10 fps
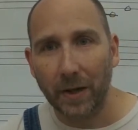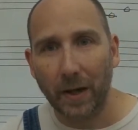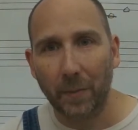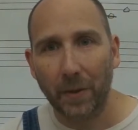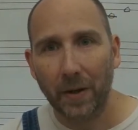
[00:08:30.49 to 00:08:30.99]

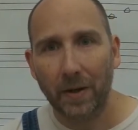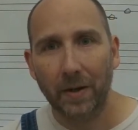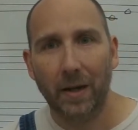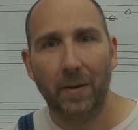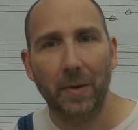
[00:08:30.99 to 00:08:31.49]
up
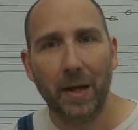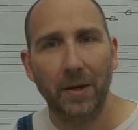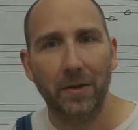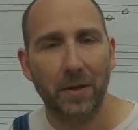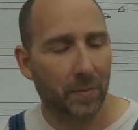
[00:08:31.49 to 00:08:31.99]
and I'm not
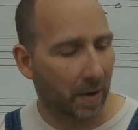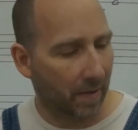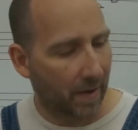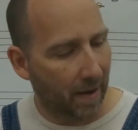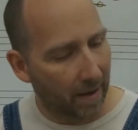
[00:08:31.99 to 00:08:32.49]
using my
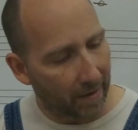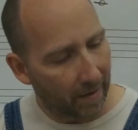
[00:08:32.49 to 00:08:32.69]
thigh,